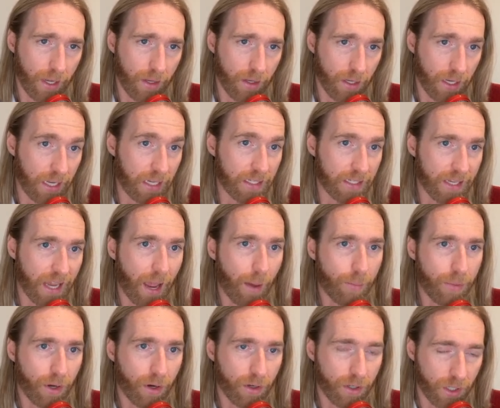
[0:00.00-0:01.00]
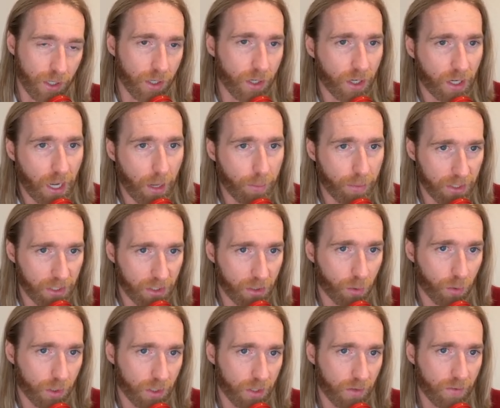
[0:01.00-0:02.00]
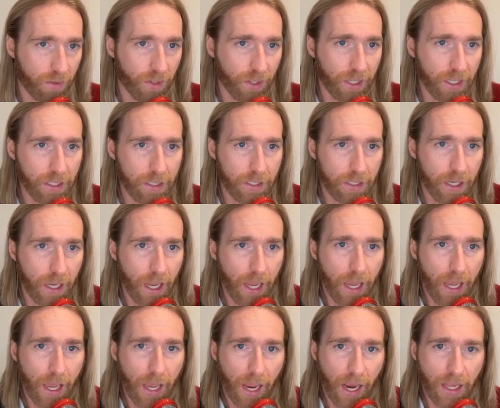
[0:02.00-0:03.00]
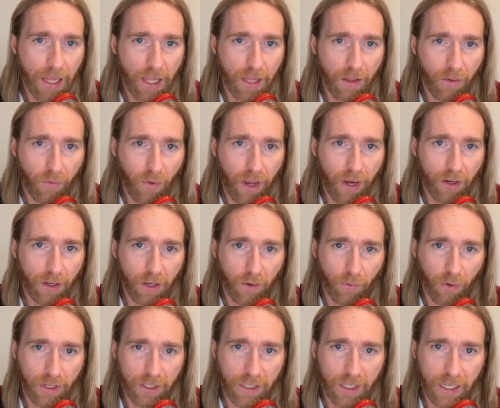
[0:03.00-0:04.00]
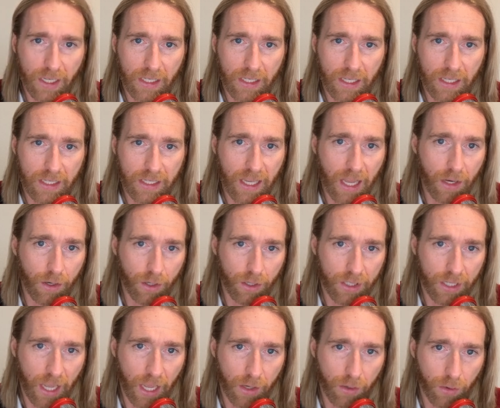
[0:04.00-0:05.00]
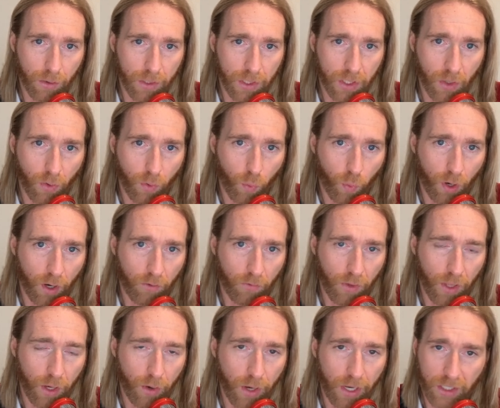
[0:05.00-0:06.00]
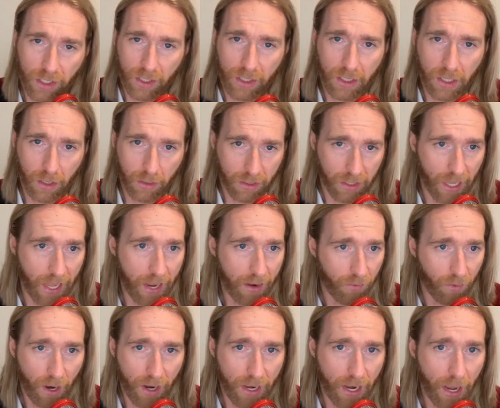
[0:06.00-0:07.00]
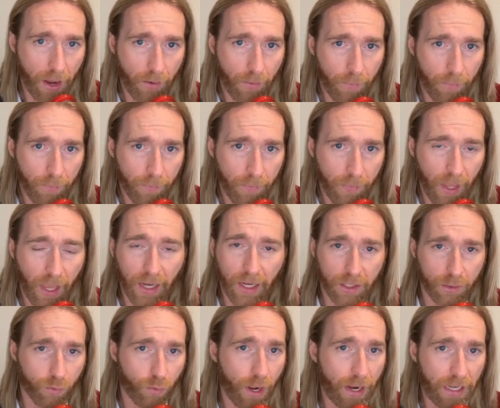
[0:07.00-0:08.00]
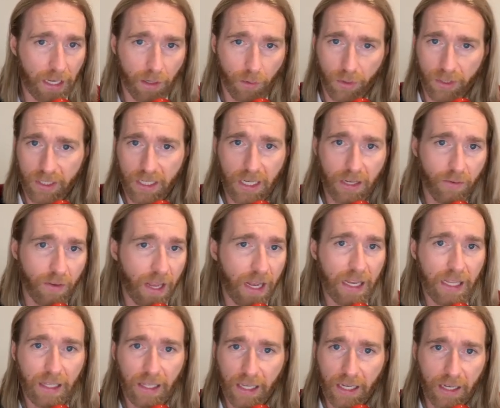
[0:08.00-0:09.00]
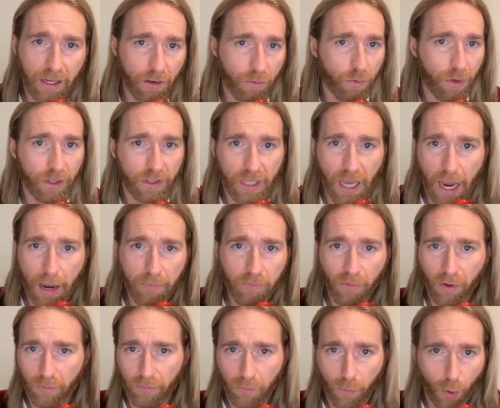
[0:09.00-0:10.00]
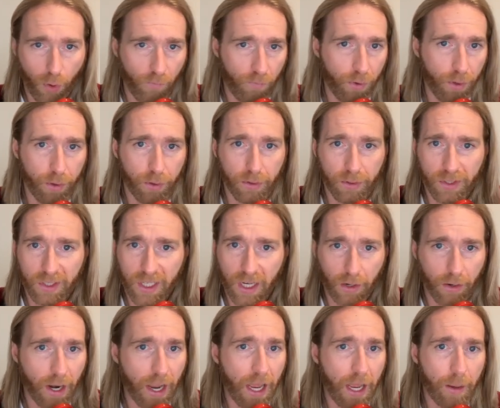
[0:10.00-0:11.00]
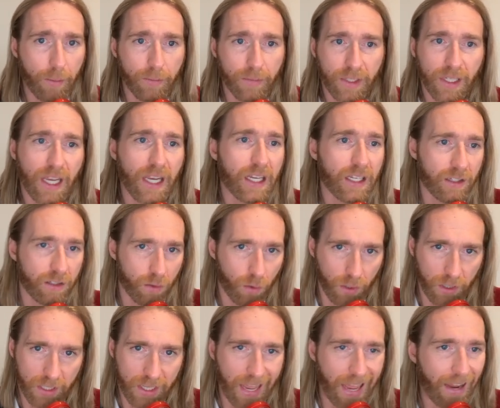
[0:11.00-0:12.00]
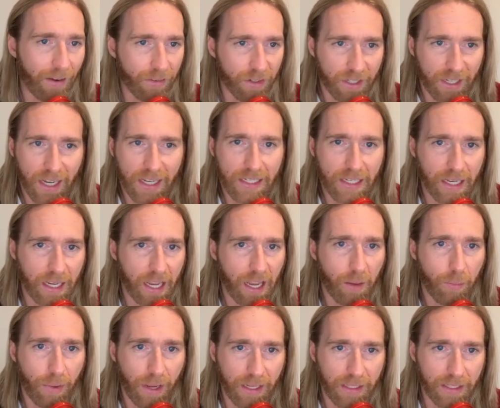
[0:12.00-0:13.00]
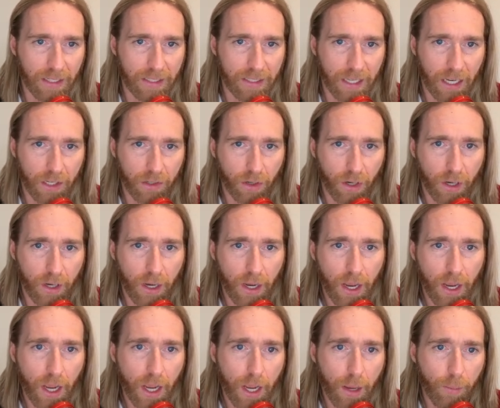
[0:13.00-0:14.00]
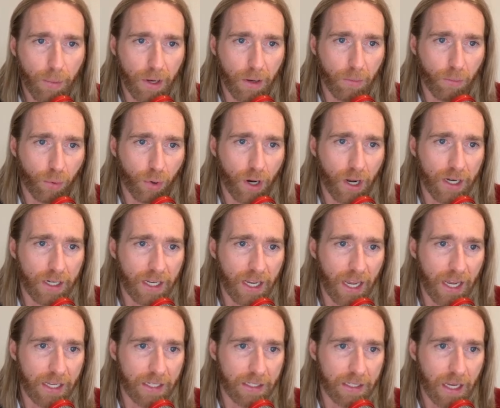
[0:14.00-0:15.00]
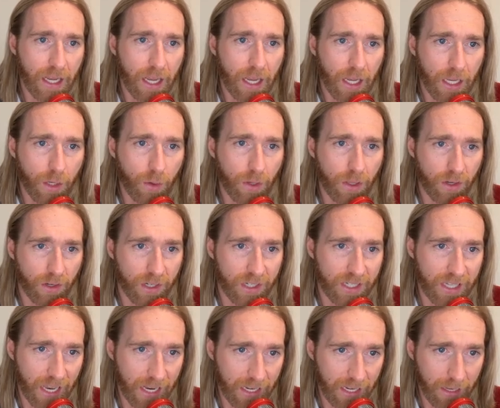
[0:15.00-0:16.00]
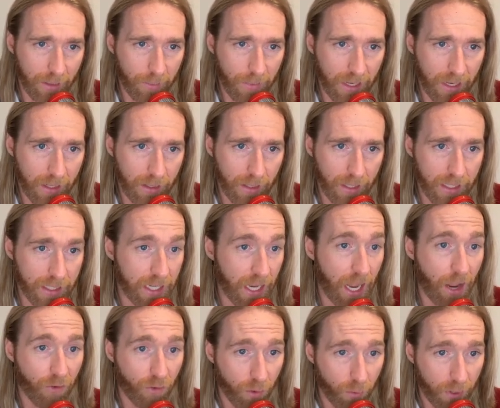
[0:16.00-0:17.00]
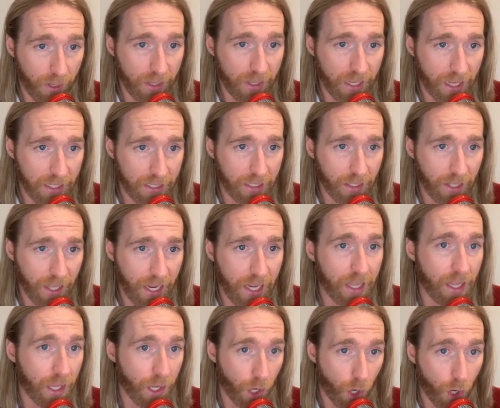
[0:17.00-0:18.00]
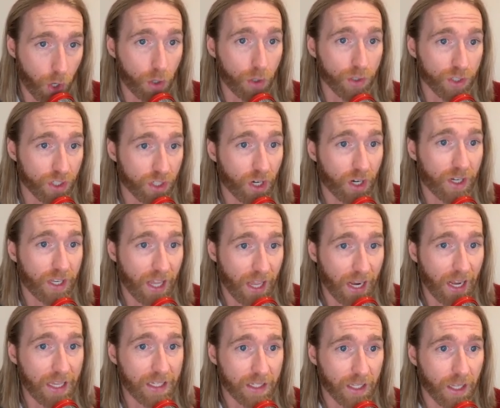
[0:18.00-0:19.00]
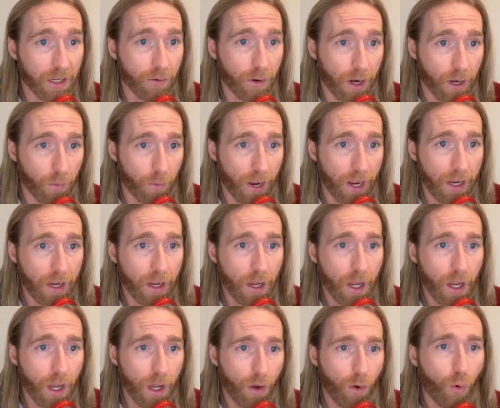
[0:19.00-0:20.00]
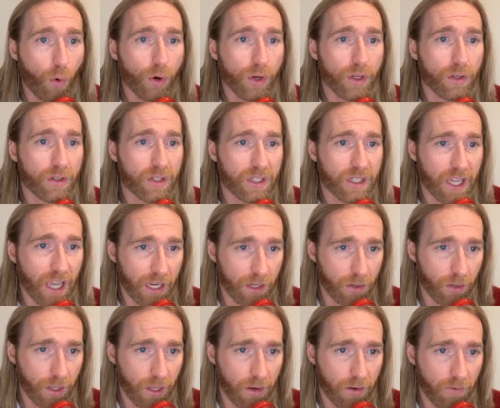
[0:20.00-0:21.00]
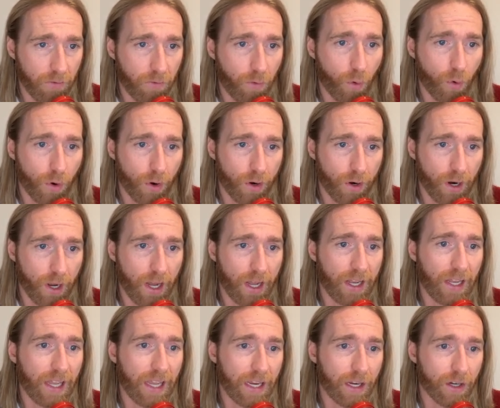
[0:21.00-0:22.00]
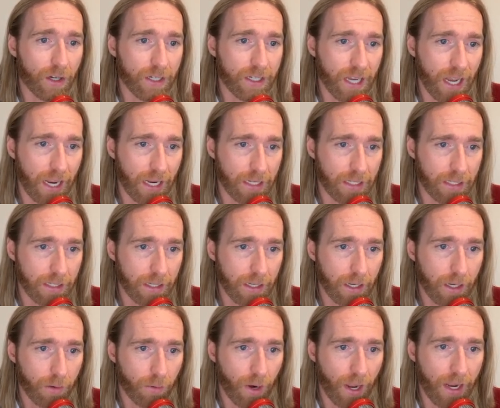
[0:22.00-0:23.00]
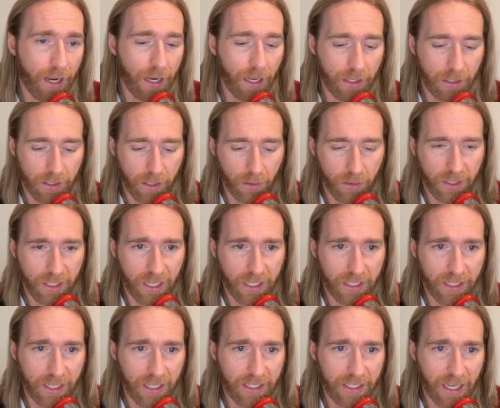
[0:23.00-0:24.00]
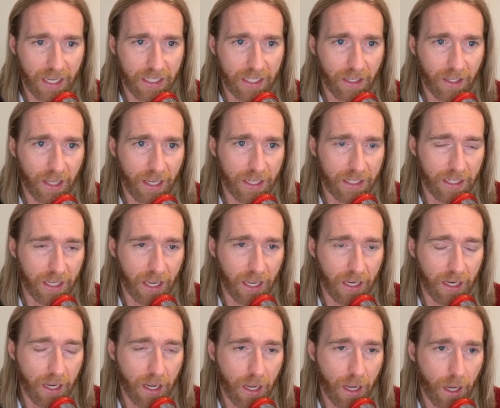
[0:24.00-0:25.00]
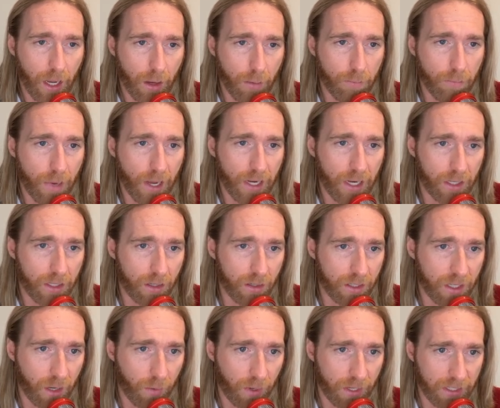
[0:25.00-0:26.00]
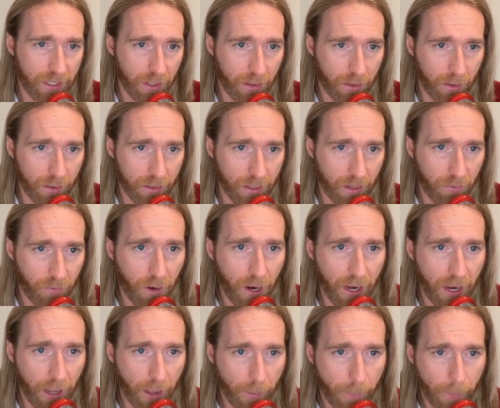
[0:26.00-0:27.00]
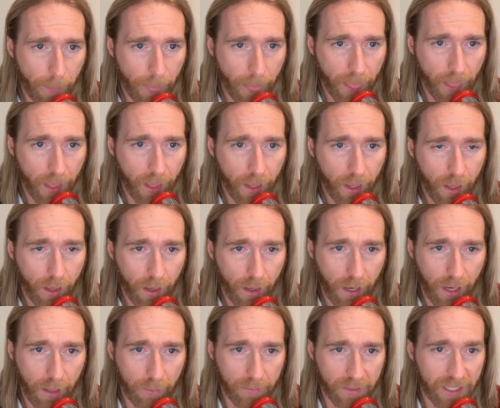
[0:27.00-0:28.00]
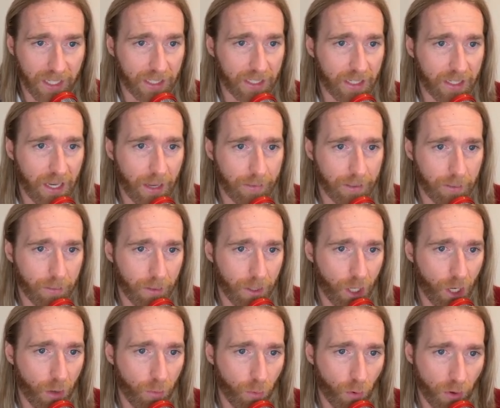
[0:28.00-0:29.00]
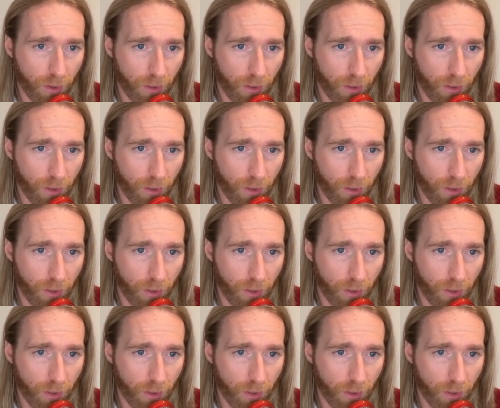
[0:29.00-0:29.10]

in Zapier to hook up a source of the leads. And then the final difference is the sender schedule. So in workflow, it just goes live right now, and it's ready to receive any lead in real time from form fills, CRMs, any source, advertising campaigns, etc. But in broadcast, you either send it immediately to everyone in the SLA and they all start that SLA right away, or you schedule it for a later date right? And so since this SLA said Monday, Tuesday, Wednesday, Thursday, Friday, 6 attempts, but no more